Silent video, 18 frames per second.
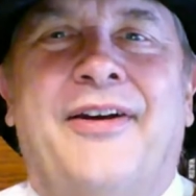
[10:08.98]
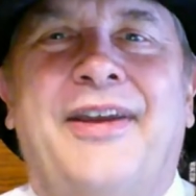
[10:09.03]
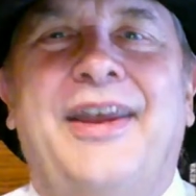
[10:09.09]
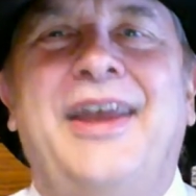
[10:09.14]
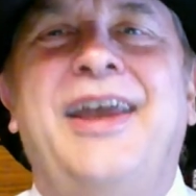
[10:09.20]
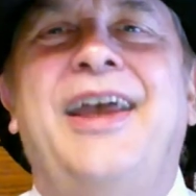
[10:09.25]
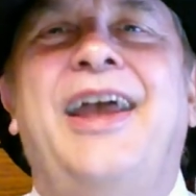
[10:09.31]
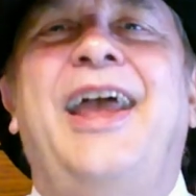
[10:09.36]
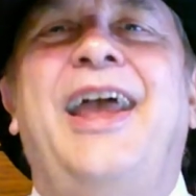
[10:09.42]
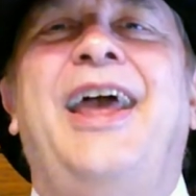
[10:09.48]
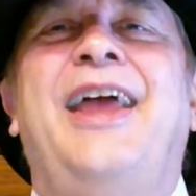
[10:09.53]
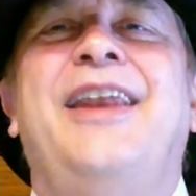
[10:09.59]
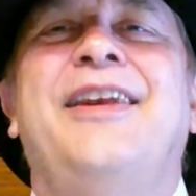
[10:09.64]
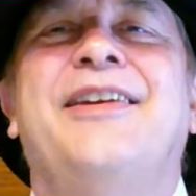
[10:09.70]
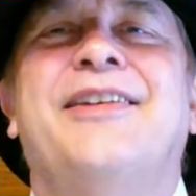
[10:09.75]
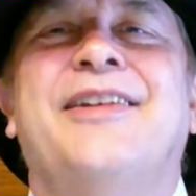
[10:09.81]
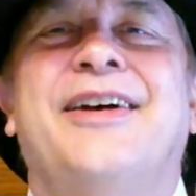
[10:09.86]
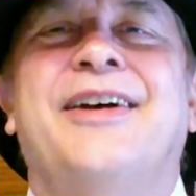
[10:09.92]

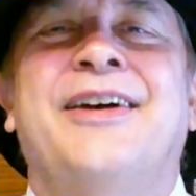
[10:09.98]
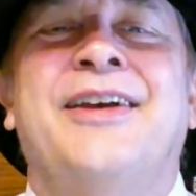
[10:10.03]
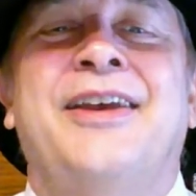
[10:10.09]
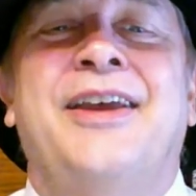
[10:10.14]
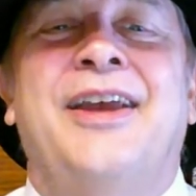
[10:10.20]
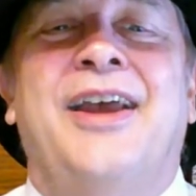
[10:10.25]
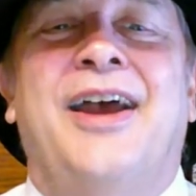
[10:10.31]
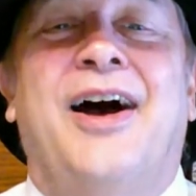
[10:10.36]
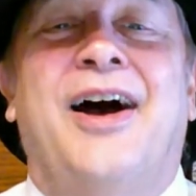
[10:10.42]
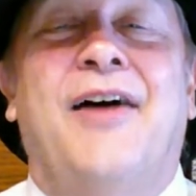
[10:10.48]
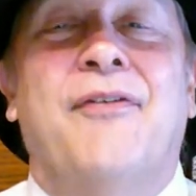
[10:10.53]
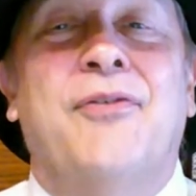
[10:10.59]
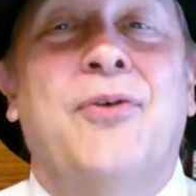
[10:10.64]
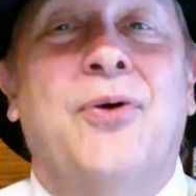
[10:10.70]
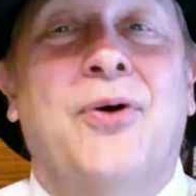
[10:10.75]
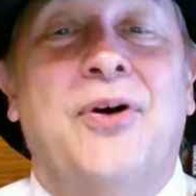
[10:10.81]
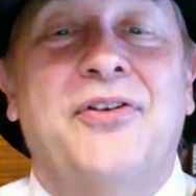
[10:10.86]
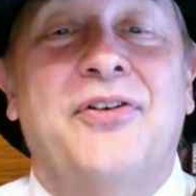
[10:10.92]
and... Uh, of
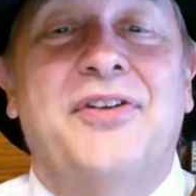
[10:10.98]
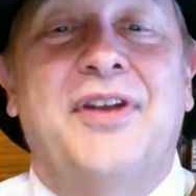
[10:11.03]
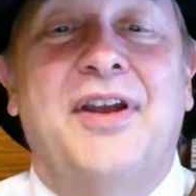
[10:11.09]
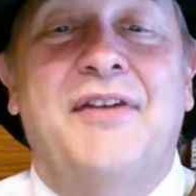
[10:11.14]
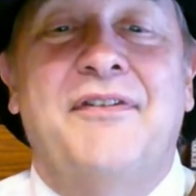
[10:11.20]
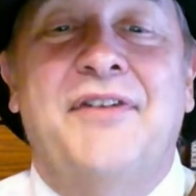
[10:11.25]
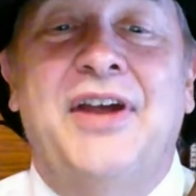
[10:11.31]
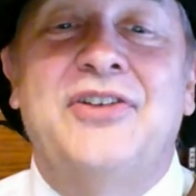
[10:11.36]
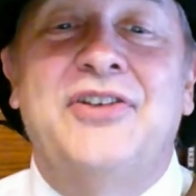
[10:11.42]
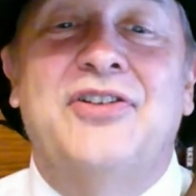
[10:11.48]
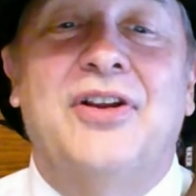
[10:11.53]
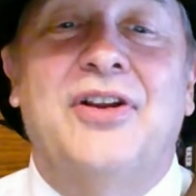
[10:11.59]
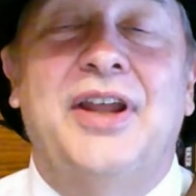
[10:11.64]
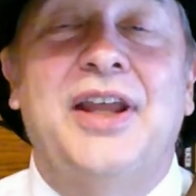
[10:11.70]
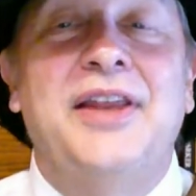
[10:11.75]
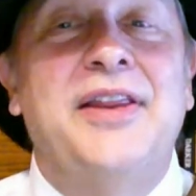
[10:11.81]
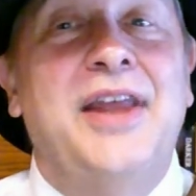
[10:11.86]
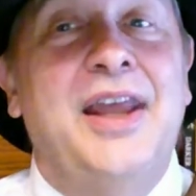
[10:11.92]
course,
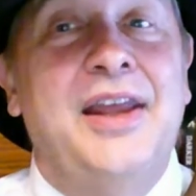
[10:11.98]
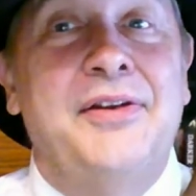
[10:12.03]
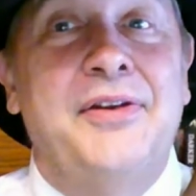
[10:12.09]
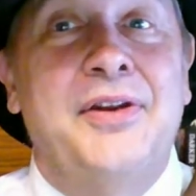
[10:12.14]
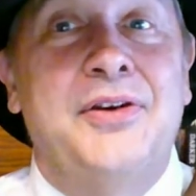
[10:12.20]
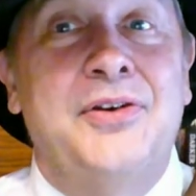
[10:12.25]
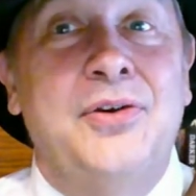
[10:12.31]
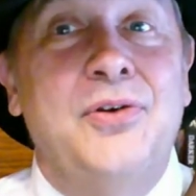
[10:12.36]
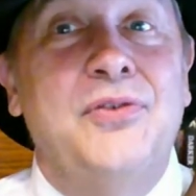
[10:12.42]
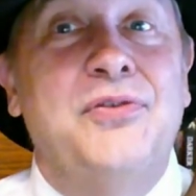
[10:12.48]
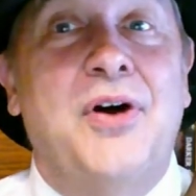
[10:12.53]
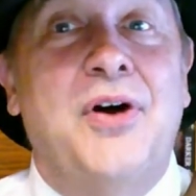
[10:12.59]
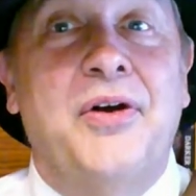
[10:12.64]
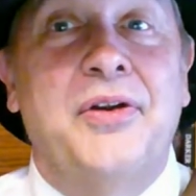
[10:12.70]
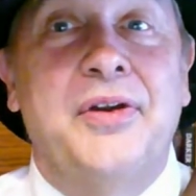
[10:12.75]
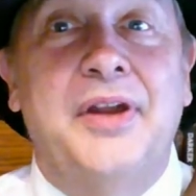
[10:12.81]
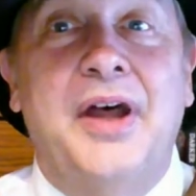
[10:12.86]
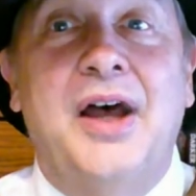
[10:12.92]
eventually they the two
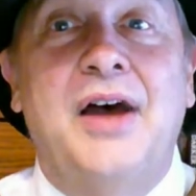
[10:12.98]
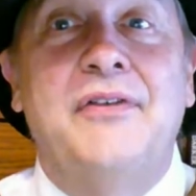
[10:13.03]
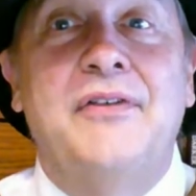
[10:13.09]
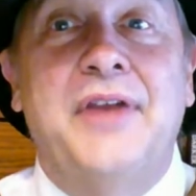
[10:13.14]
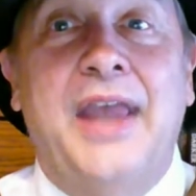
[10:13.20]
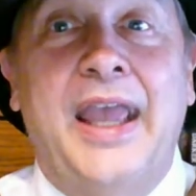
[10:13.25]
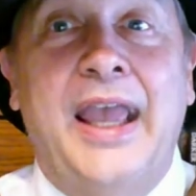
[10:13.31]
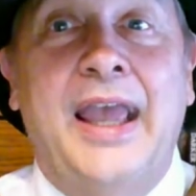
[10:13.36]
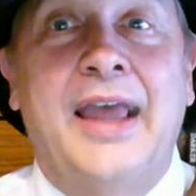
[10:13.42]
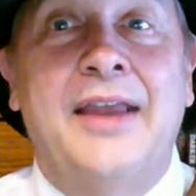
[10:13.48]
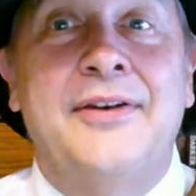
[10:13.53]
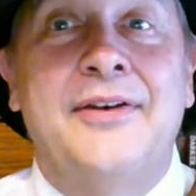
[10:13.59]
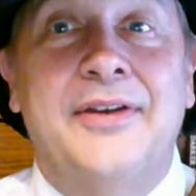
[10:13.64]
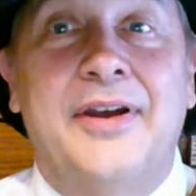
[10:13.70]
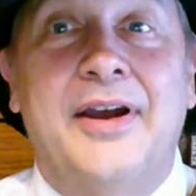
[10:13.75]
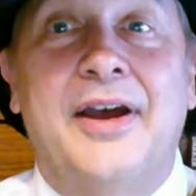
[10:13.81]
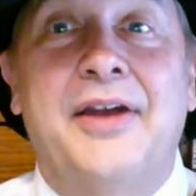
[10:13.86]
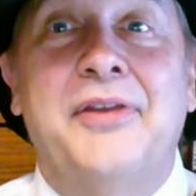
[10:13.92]
fall in love, and
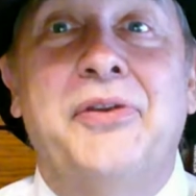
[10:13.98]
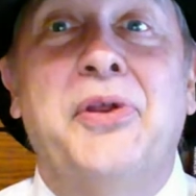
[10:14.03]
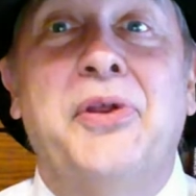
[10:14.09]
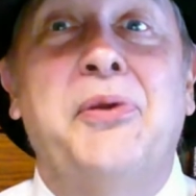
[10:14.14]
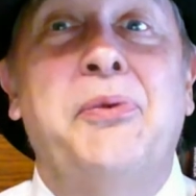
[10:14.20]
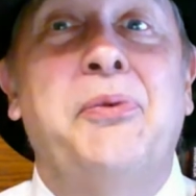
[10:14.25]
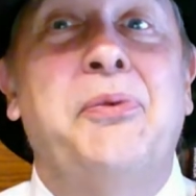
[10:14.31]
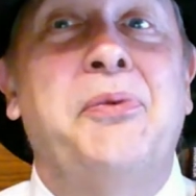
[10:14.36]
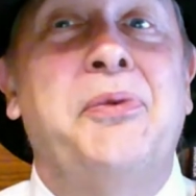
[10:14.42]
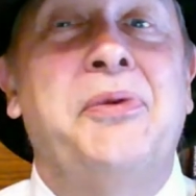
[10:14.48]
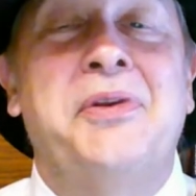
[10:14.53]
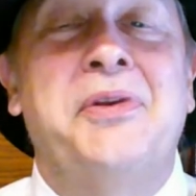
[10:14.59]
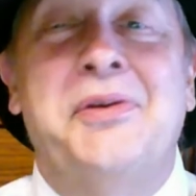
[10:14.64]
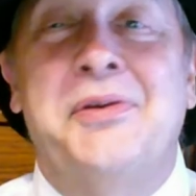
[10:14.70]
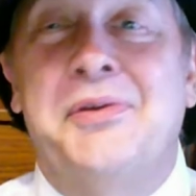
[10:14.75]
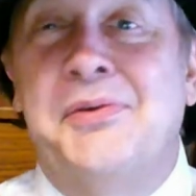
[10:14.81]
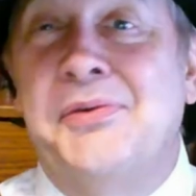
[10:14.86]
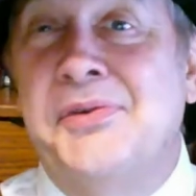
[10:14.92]
uh, the
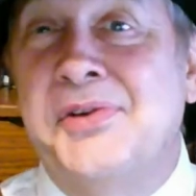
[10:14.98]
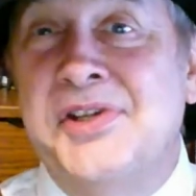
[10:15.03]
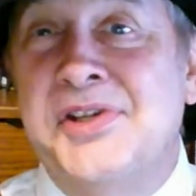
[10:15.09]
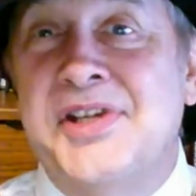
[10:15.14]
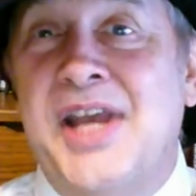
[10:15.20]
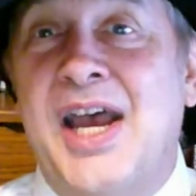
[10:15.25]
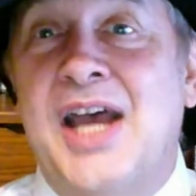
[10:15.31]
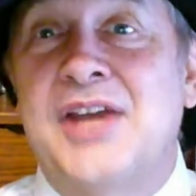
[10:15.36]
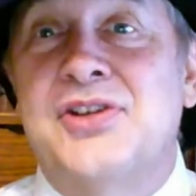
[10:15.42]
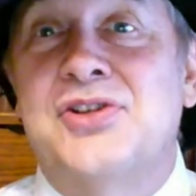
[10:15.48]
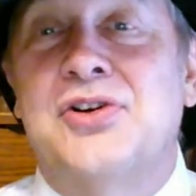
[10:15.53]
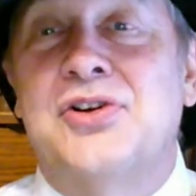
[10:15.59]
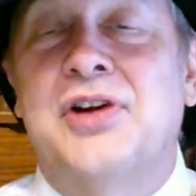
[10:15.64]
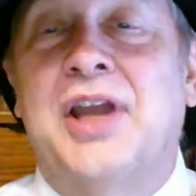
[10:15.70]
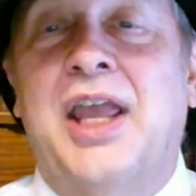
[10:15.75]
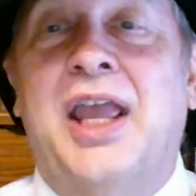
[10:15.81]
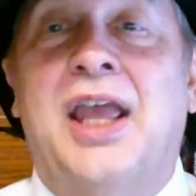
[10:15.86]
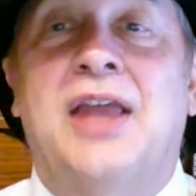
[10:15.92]

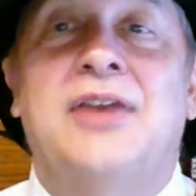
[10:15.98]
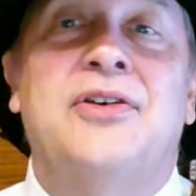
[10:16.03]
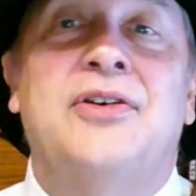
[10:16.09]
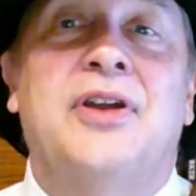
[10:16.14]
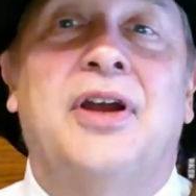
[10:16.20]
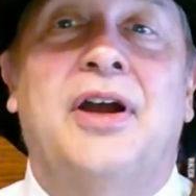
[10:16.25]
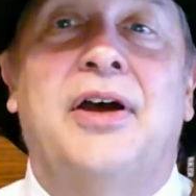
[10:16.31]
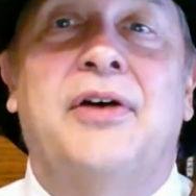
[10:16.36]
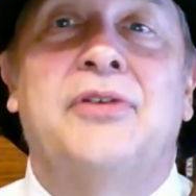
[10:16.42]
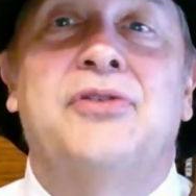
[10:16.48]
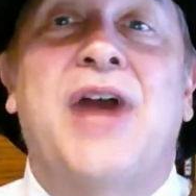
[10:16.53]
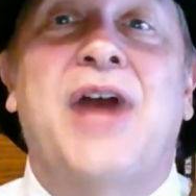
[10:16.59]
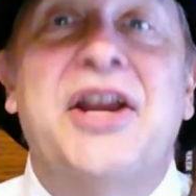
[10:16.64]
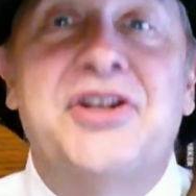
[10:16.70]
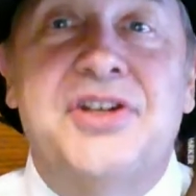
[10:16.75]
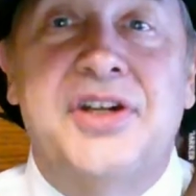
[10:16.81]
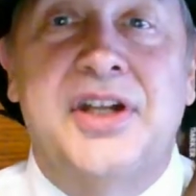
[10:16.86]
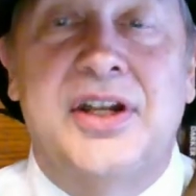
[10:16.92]
disaster and uh,
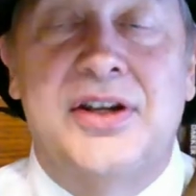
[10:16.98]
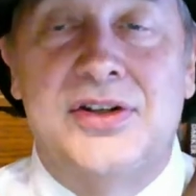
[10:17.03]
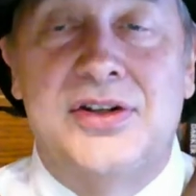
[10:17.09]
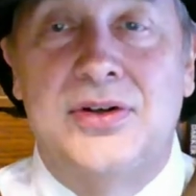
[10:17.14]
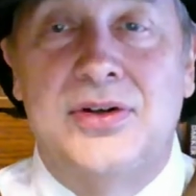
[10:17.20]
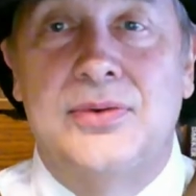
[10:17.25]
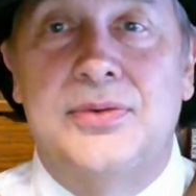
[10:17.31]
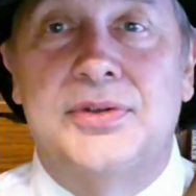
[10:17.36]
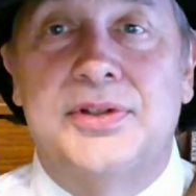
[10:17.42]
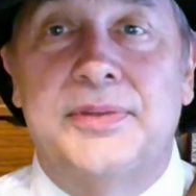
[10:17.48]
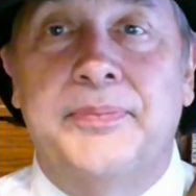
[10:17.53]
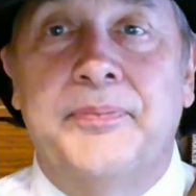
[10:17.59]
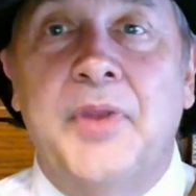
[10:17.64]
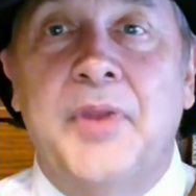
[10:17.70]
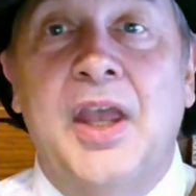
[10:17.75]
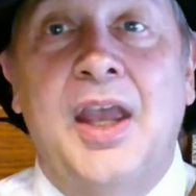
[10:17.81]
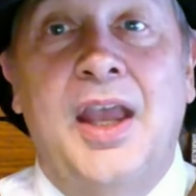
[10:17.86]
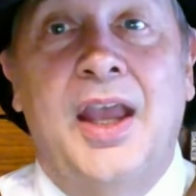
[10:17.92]
tragedy ensues.
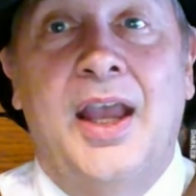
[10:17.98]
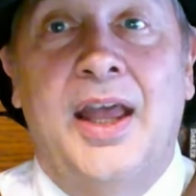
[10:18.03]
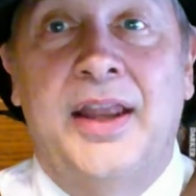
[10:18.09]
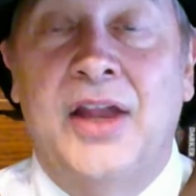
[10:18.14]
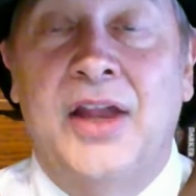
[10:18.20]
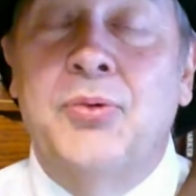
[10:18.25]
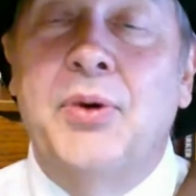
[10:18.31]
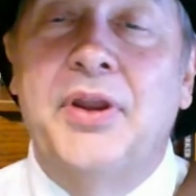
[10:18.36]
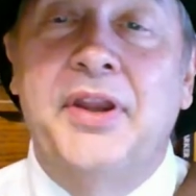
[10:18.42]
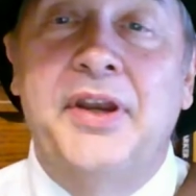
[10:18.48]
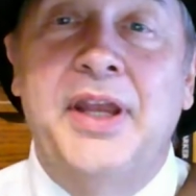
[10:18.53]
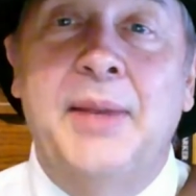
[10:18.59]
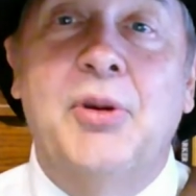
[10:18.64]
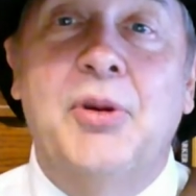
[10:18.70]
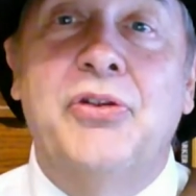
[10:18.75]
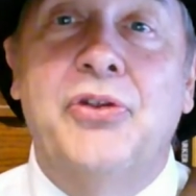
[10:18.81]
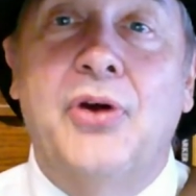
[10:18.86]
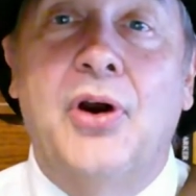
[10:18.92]
And that's why the name
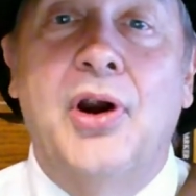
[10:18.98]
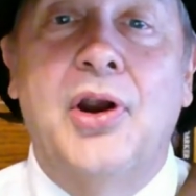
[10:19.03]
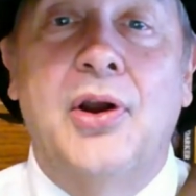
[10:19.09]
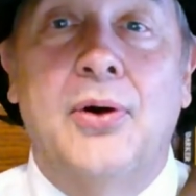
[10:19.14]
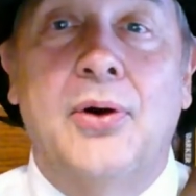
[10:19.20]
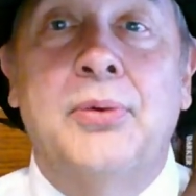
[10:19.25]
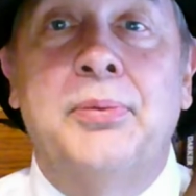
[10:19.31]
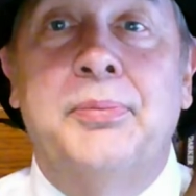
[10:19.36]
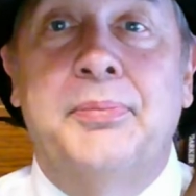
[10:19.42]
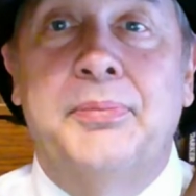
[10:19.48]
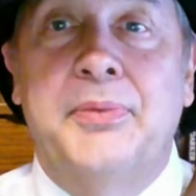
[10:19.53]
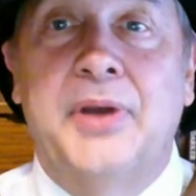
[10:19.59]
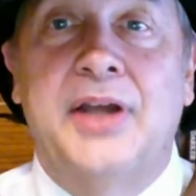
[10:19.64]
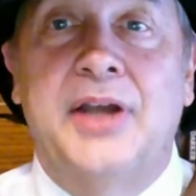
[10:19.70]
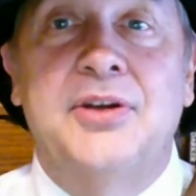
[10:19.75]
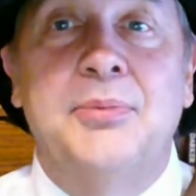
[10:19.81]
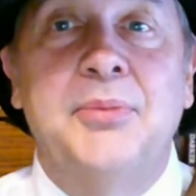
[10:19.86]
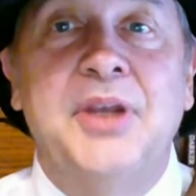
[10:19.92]
Lothario
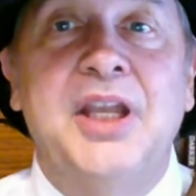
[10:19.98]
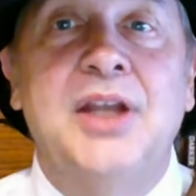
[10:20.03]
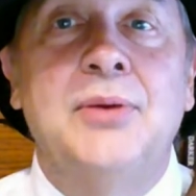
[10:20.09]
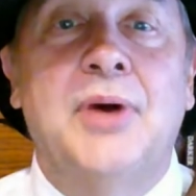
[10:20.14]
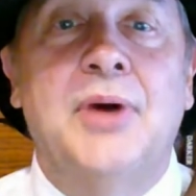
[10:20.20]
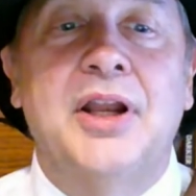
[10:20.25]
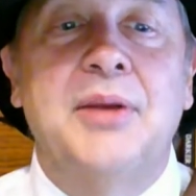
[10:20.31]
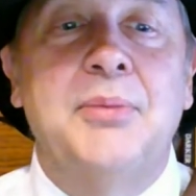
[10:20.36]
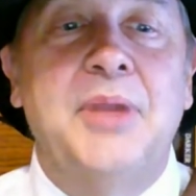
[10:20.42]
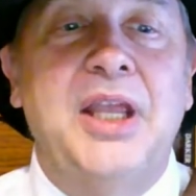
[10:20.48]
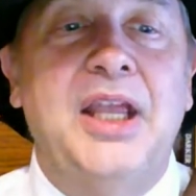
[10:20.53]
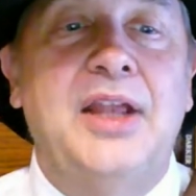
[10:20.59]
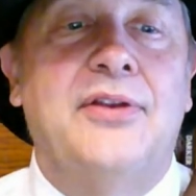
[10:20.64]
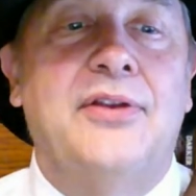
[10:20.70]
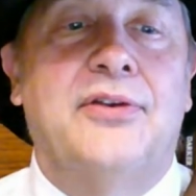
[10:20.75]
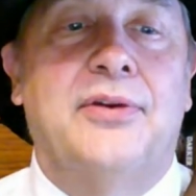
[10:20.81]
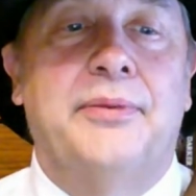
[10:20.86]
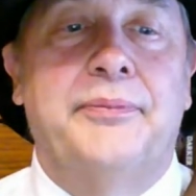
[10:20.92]
got to mean what it
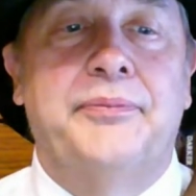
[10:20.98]
means.